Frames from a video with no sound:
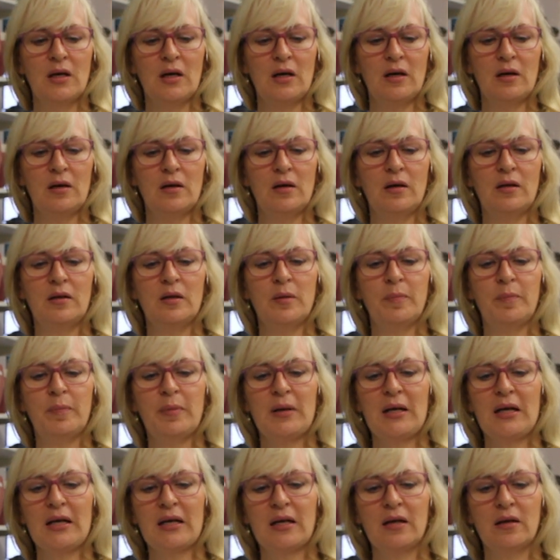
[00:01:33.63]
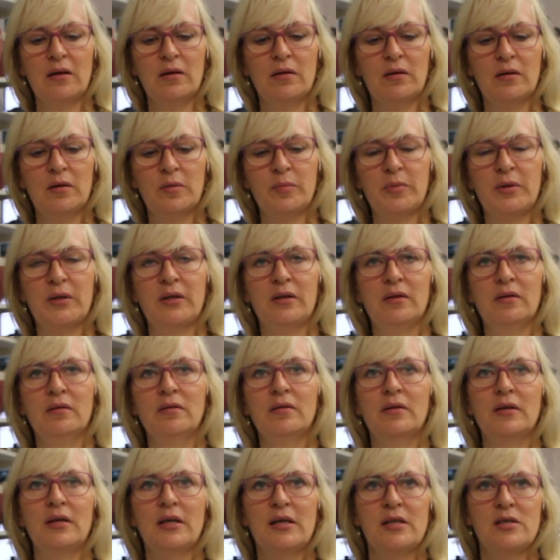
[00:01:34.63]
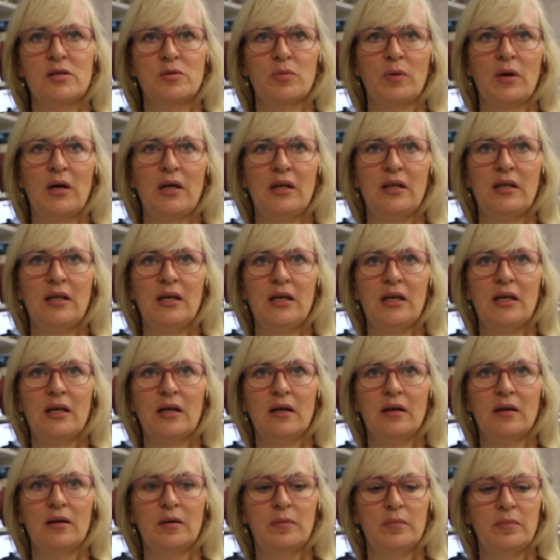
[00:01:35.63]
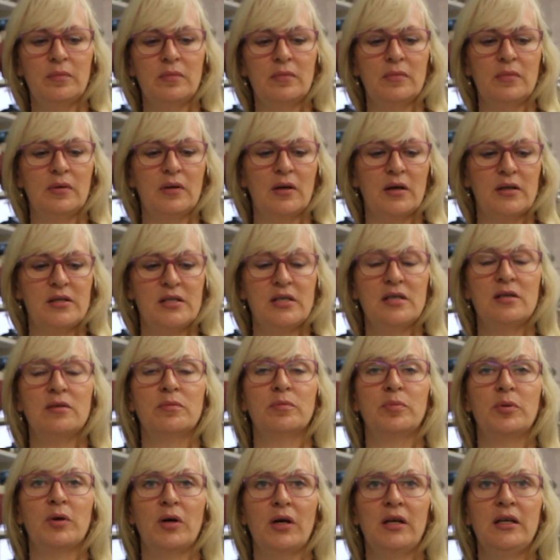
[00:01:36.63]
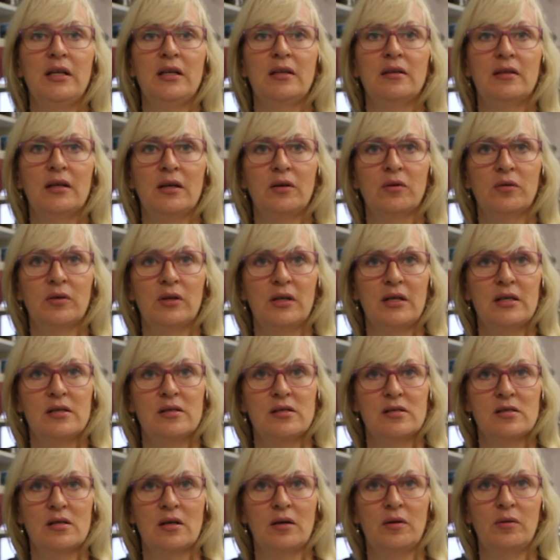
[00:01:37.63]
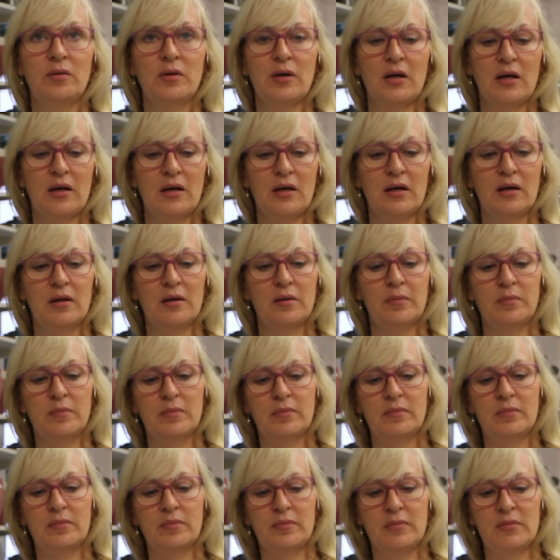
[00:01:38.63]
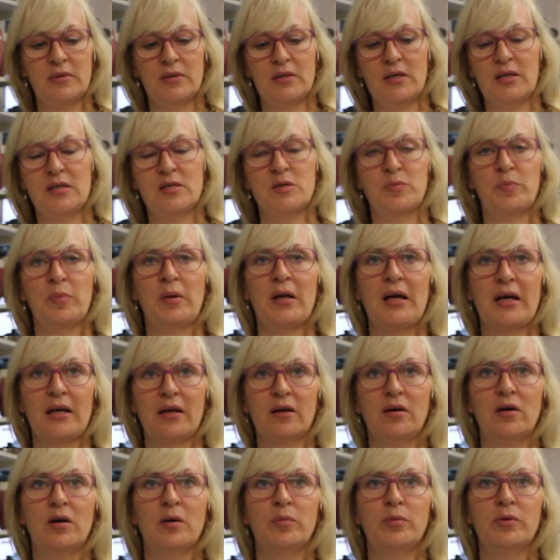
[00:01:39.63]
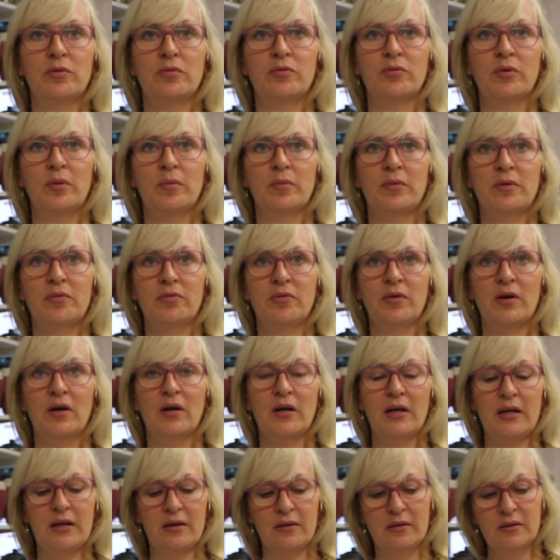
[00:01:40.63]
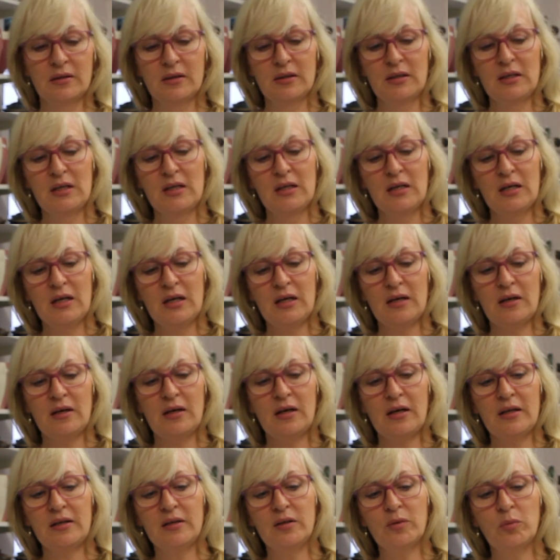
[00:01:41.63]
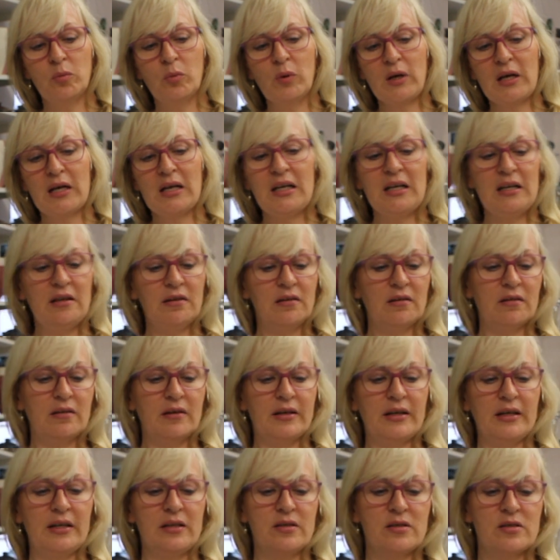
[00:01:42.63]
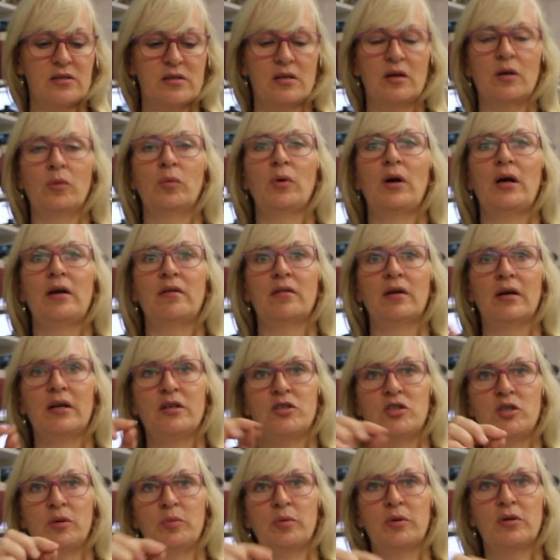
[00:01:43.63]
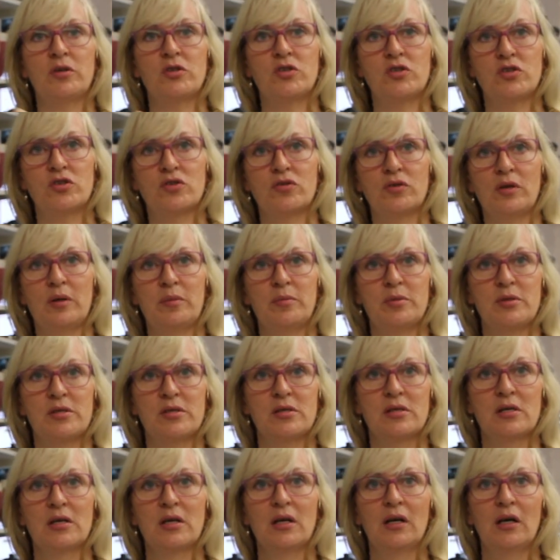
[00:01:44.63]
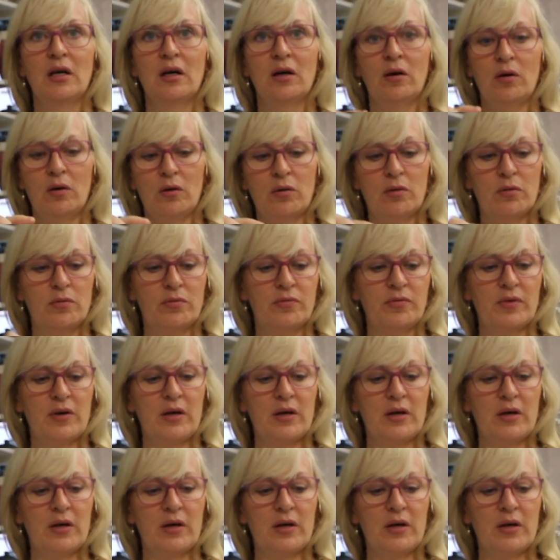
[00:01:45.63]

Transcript: And the black carbon is where I didn't put anything on it, so it's black carbon from the fire, and the wiggly lines are where I actually put strips of